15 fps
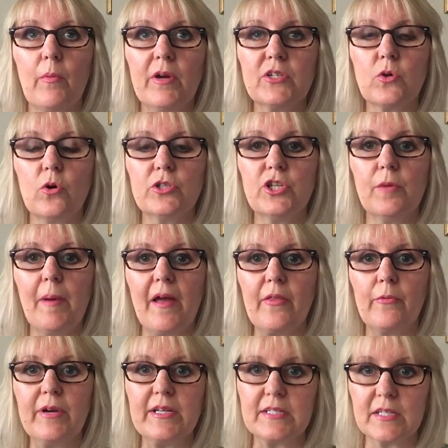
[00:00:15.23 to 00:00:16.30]
want to talk to you about
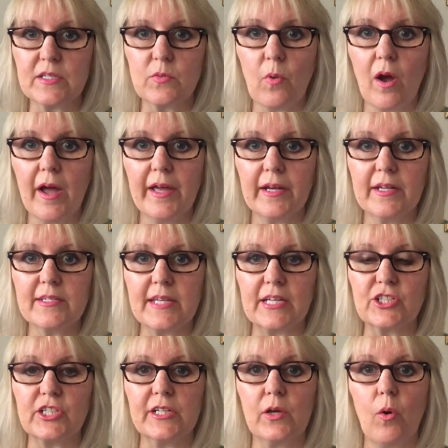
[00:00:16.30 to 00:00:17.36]
the reasons why it is
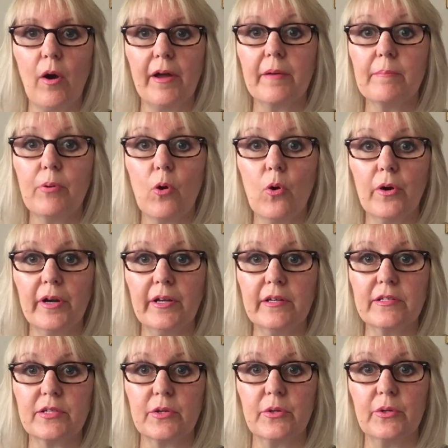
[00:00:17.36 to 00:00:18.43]
actually quite
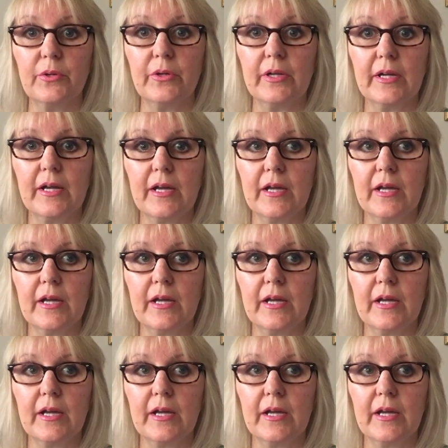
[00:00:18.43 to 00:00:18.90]
important to